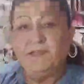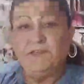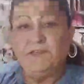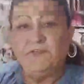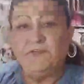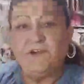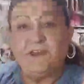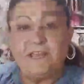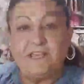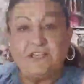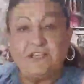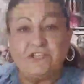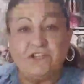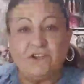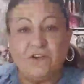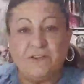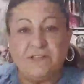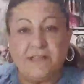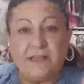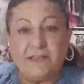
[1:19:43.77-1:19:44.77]
You're gonna
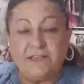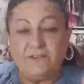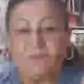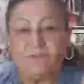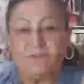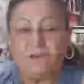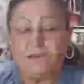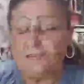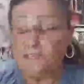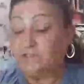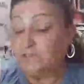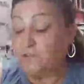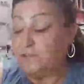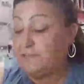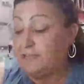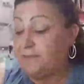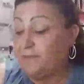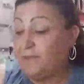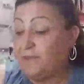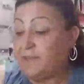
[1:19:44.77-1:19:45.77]
enjoy that. You're gonna enjoy
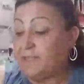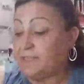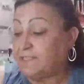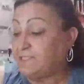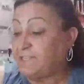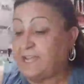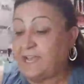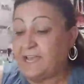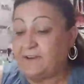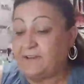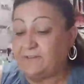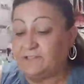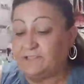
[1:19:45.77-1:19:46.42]
Davida's channel.